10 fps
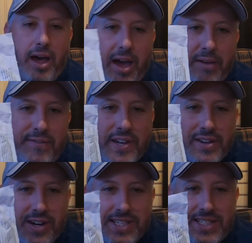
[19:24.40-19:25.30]
I
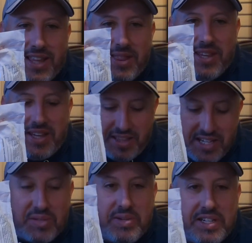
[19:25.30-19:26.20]
forgot something.
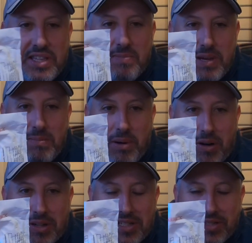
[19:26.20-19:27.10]
This was in the big
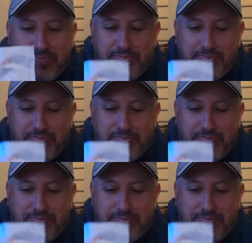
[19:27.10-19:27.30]
box.